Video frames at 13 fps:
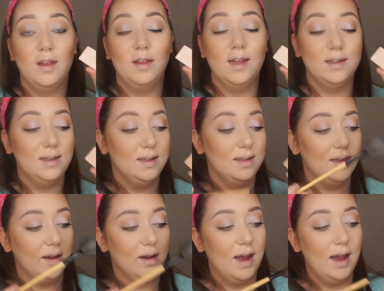This is
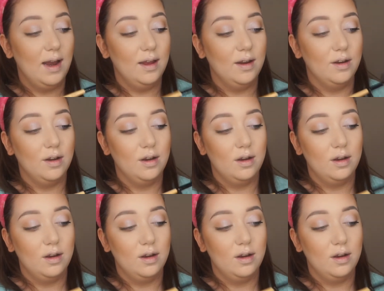their highlighter,